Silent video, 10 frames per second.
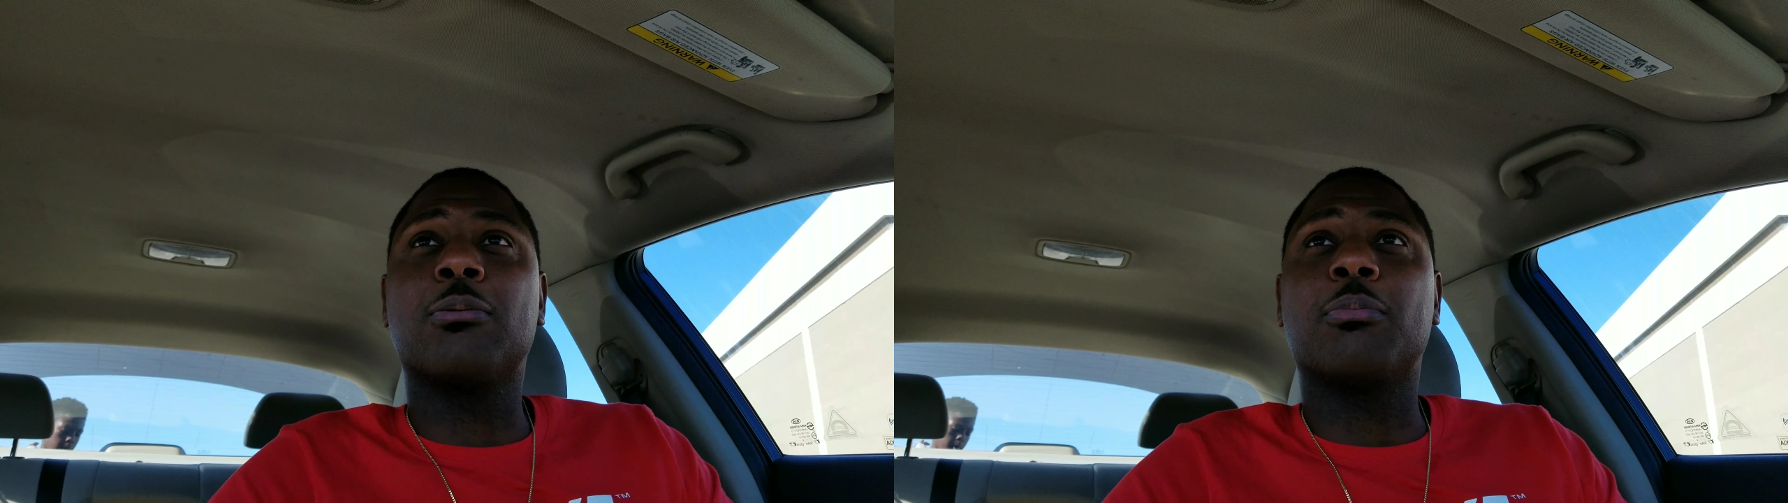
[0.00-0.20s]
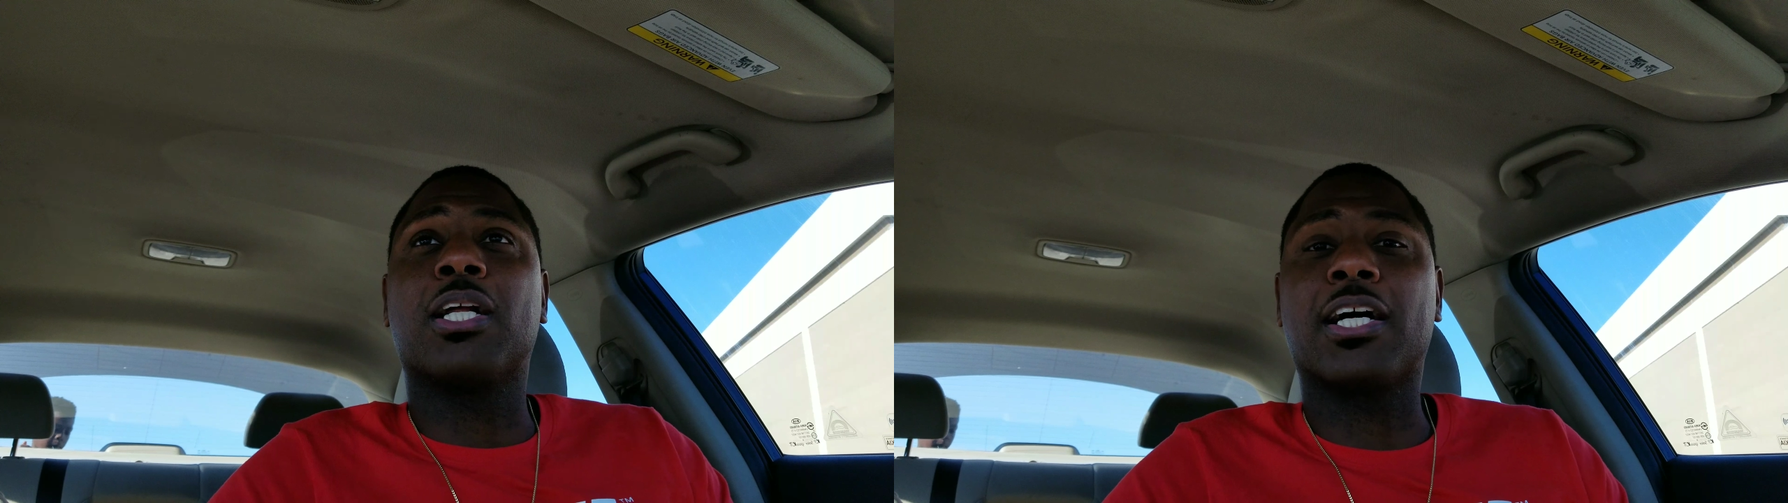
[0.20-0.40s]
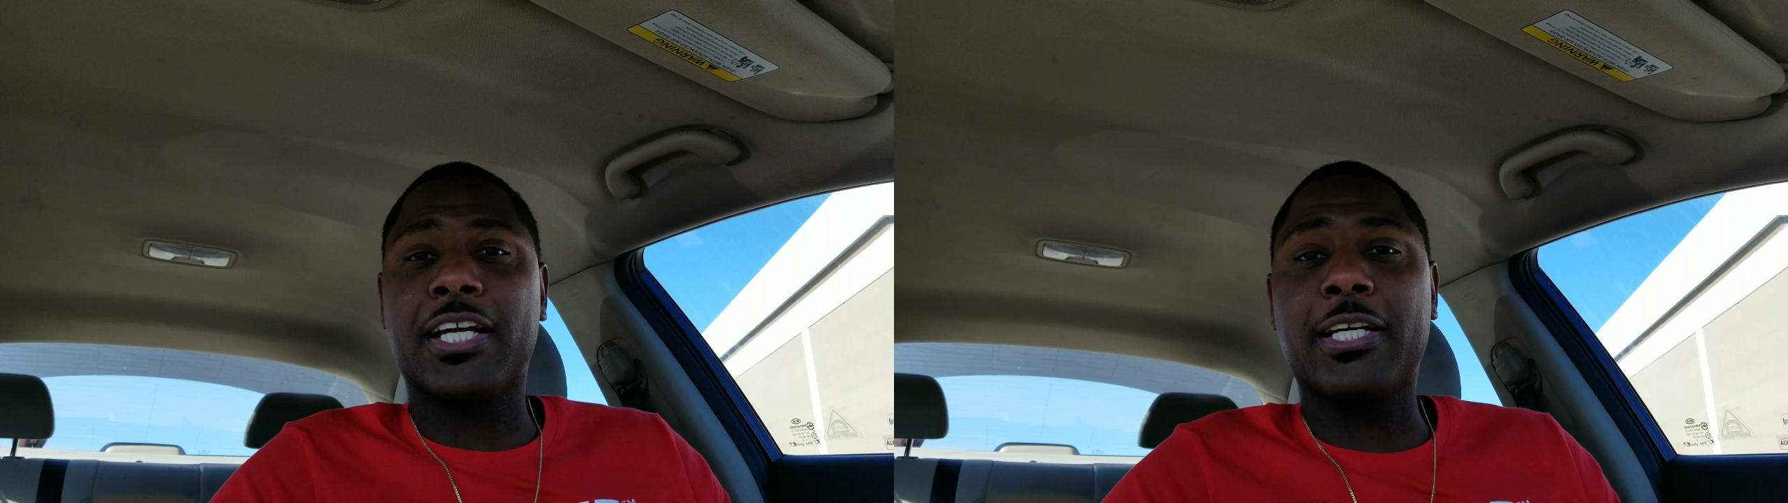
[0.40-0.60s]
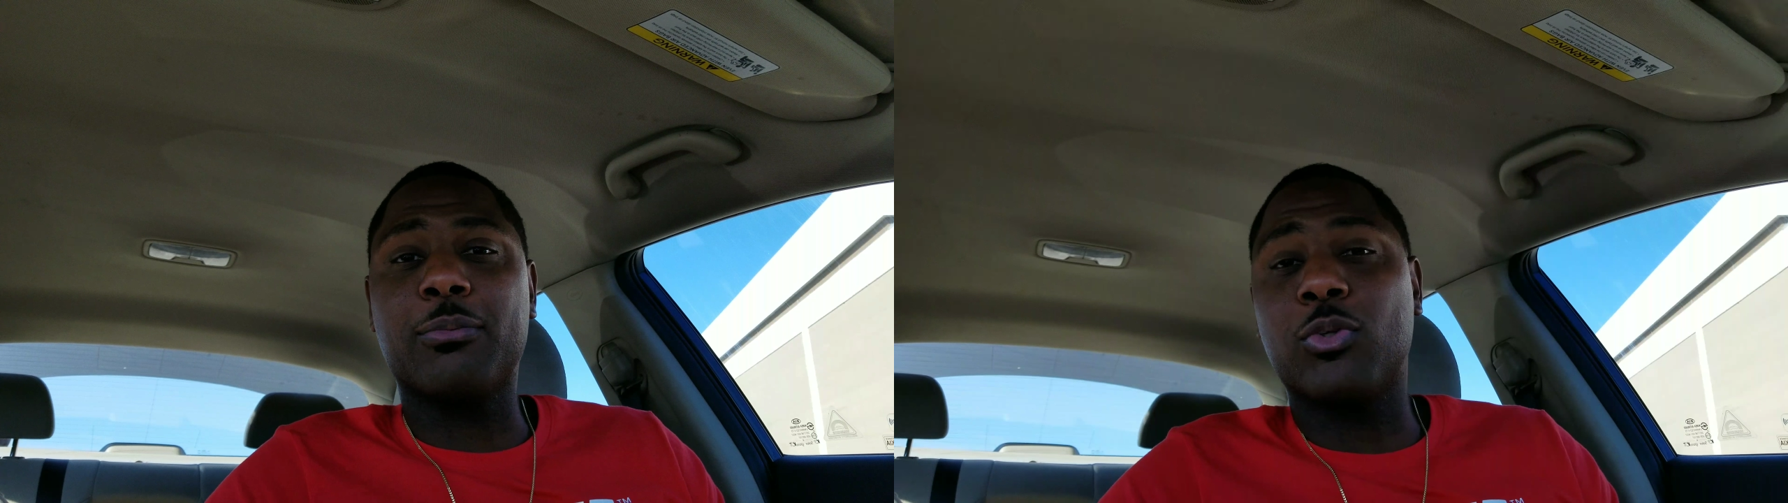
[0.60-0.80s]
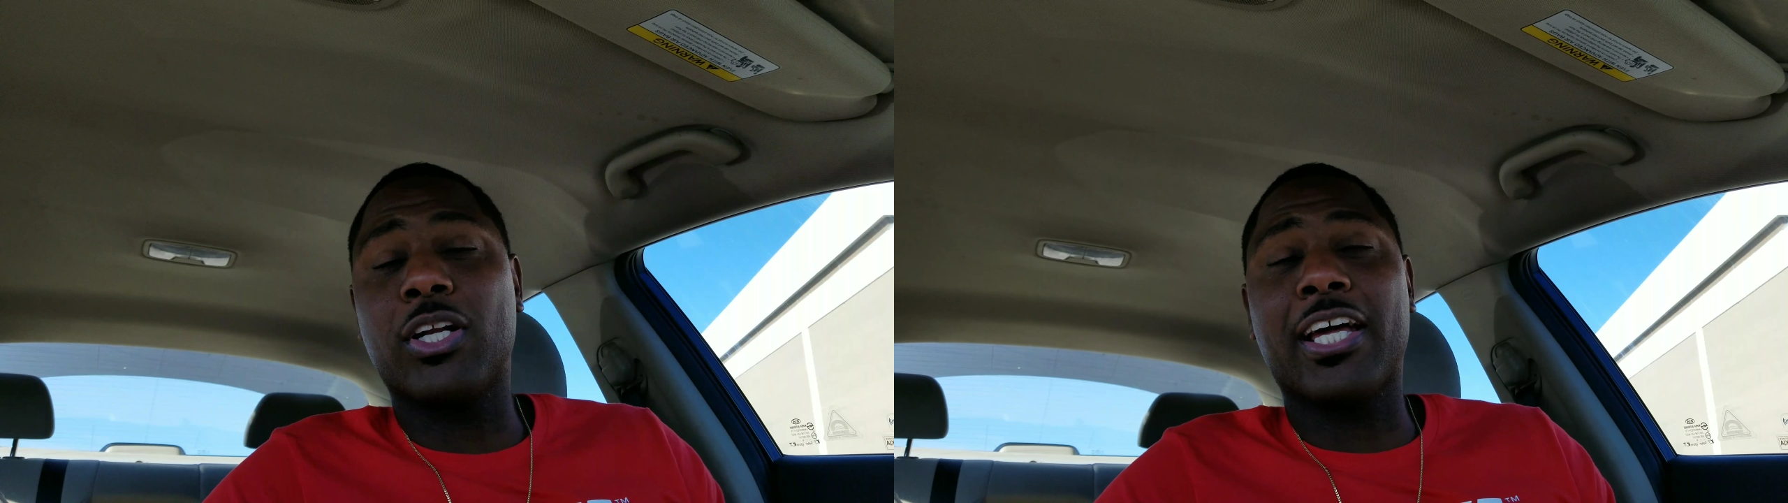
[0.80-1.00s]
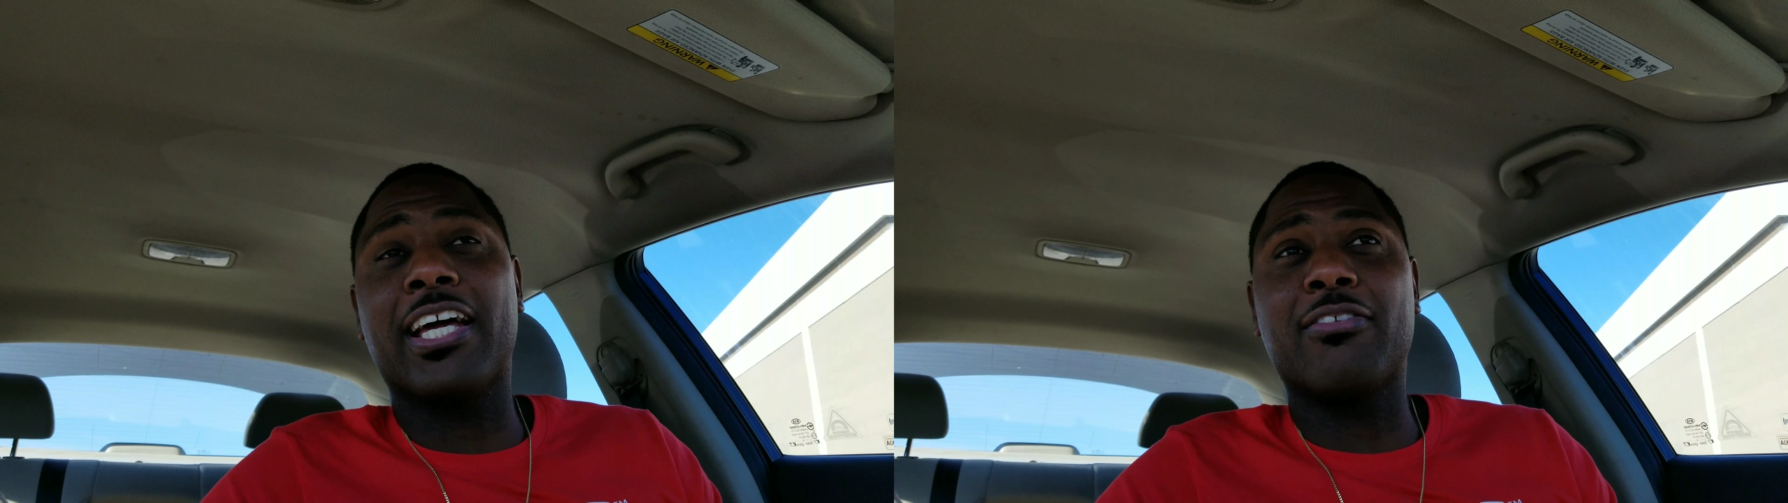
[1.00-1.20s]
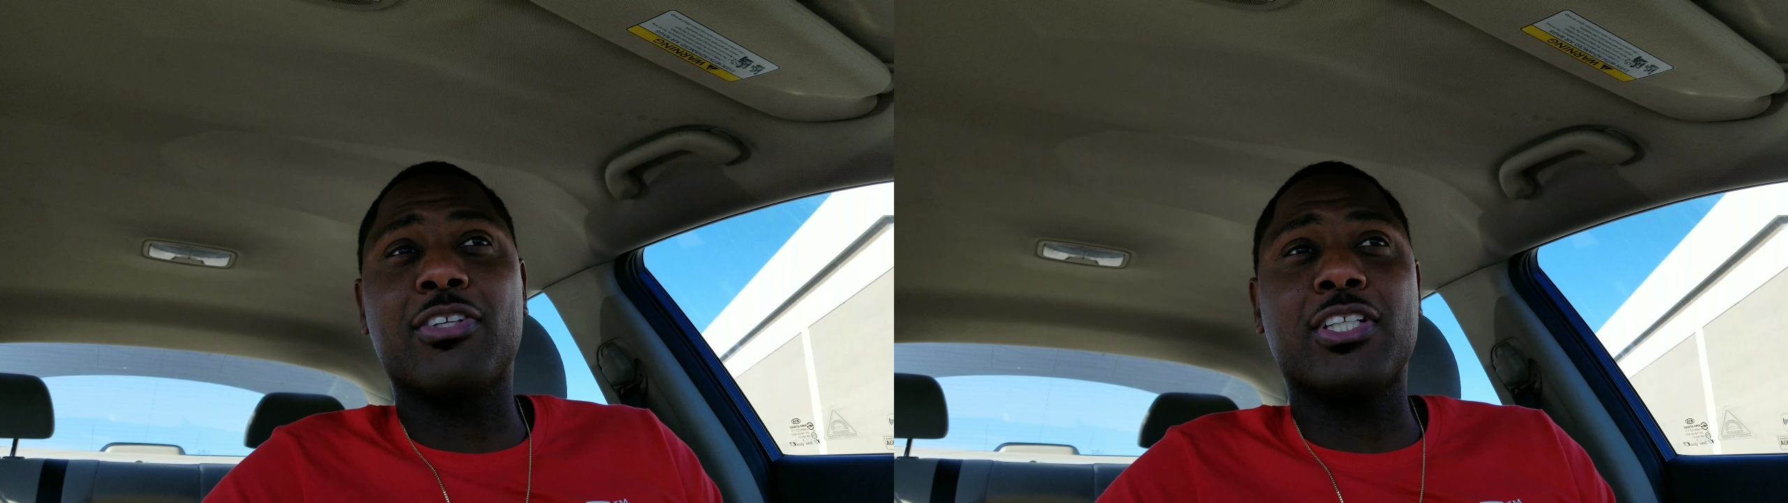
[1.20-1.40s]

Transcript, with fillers: but I am going to have a